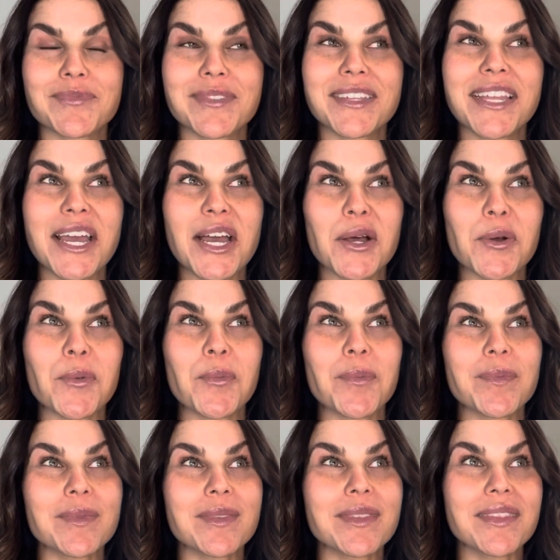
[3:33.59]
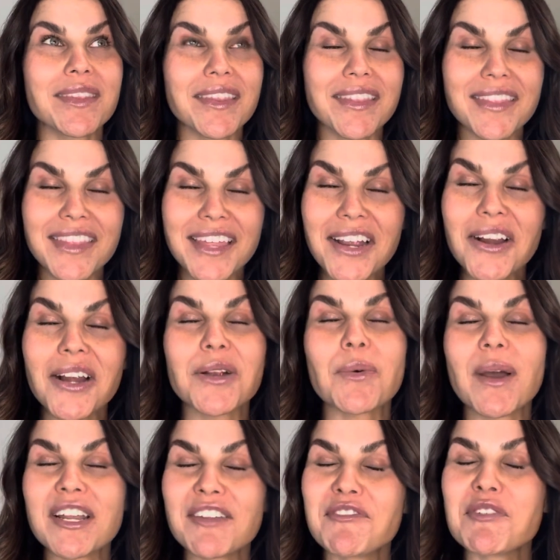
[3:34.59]
Now, there are
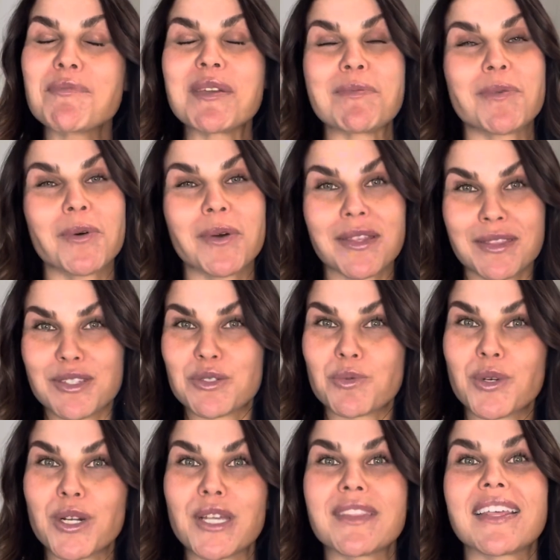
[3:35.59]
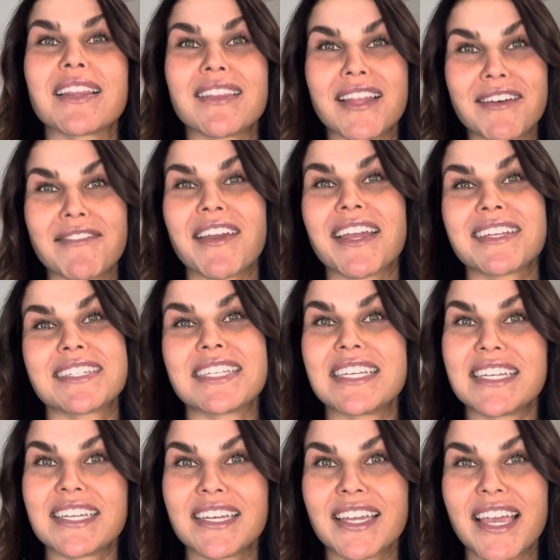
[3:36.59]
quite a few people in this world that love
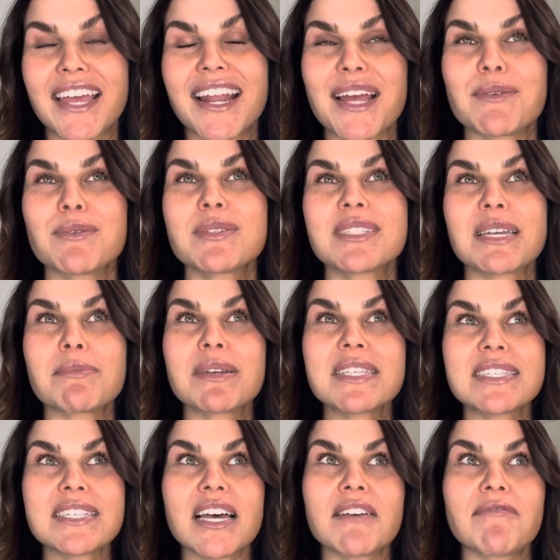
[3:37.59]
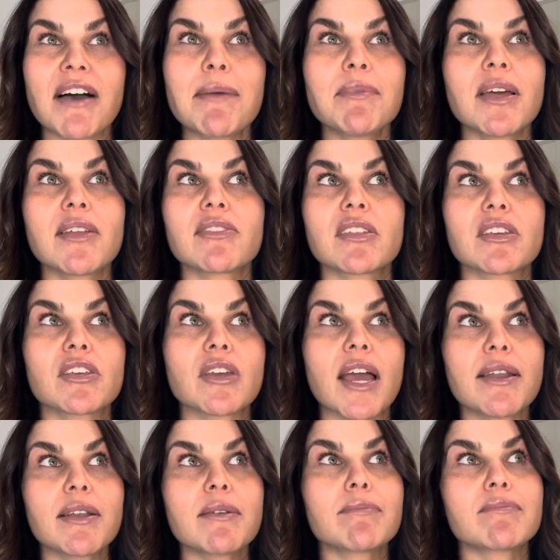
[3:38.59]
antiquing, and I will say myself,
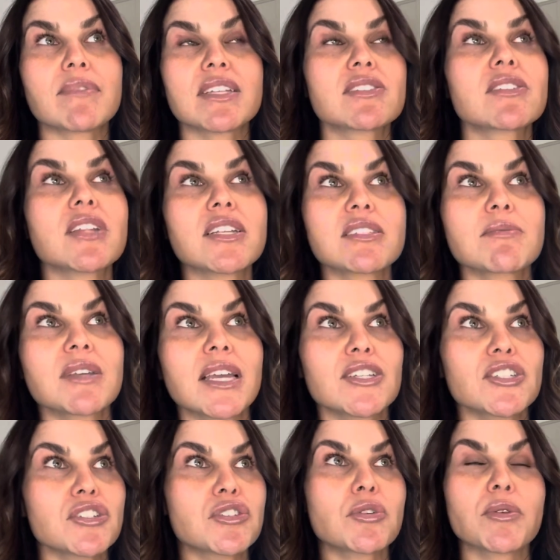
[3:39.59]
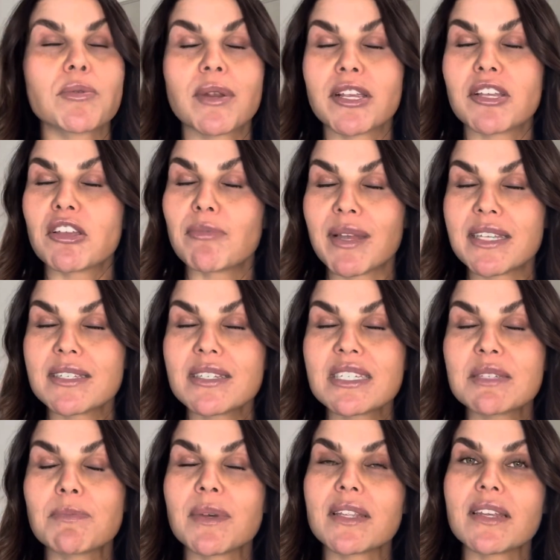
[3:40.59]
that's not something I just do on a regular
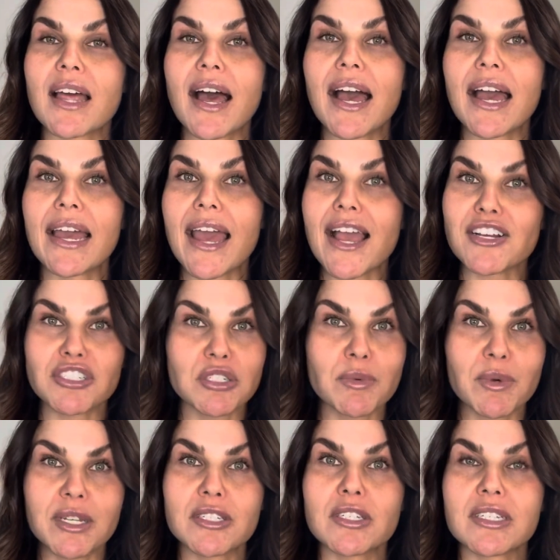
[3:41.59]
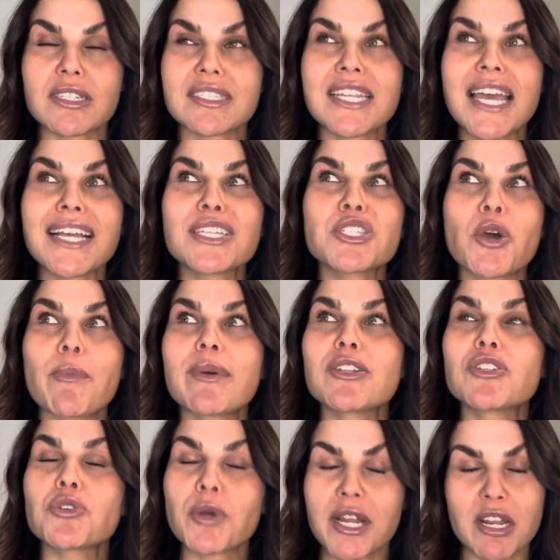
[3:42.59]
basis, but I actually went into
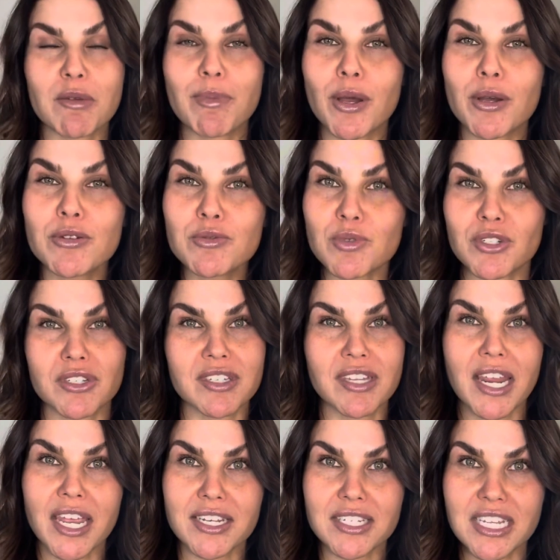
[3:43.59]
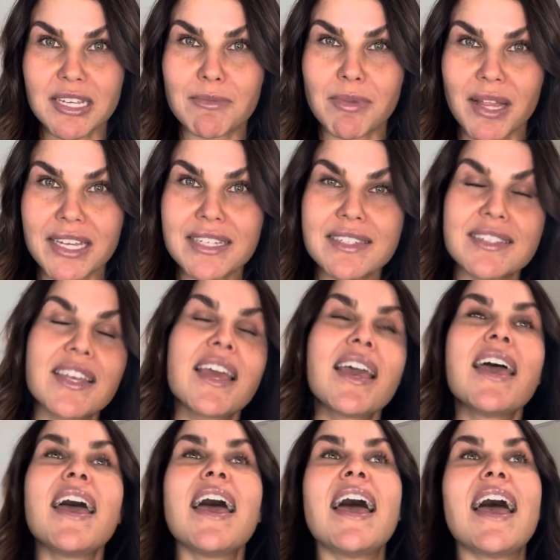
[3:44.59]
Texoma Trading Post, which is an antique place,
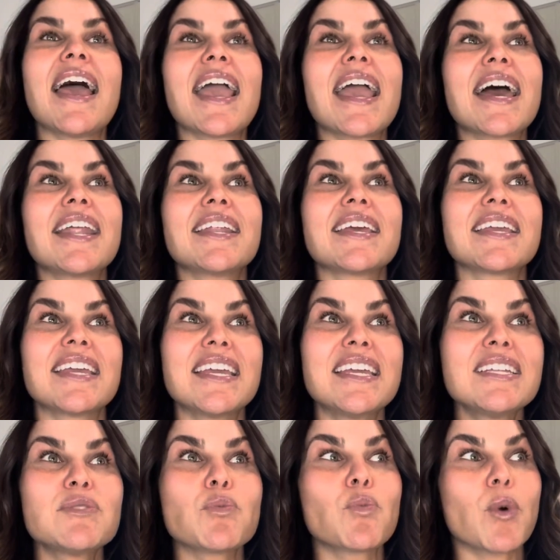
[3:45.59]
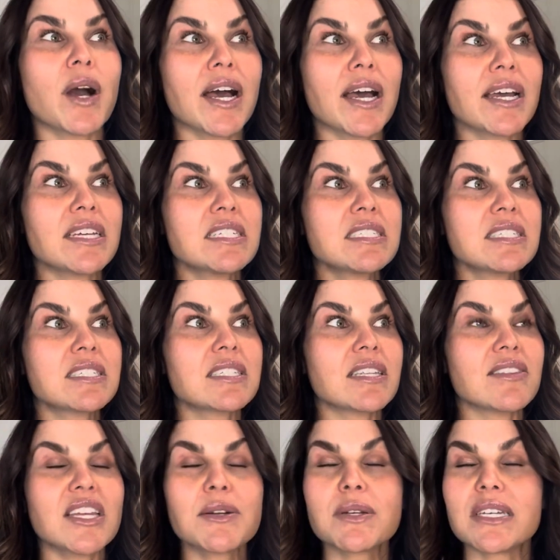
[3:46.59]
and
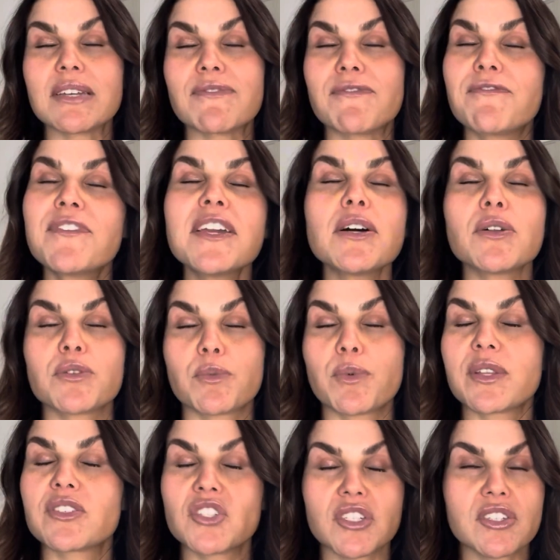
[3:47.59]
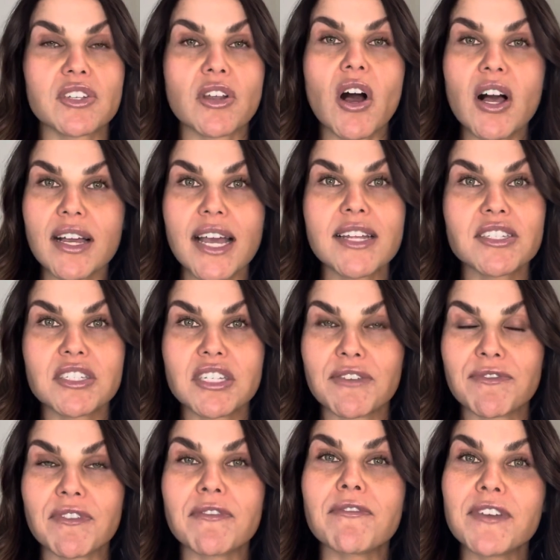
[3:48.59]
they're filled with just all kinds of
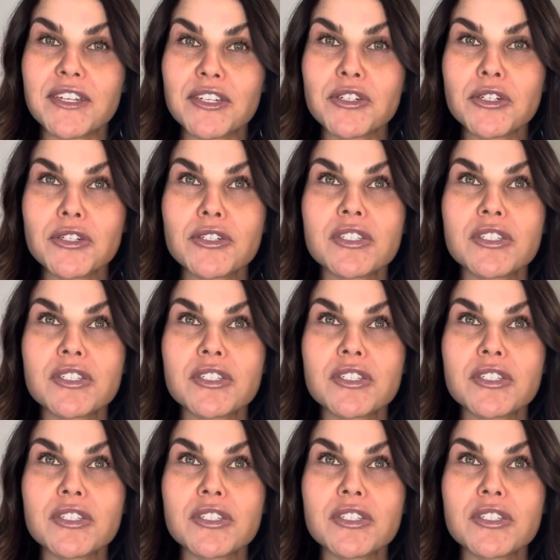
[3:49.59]
different vendors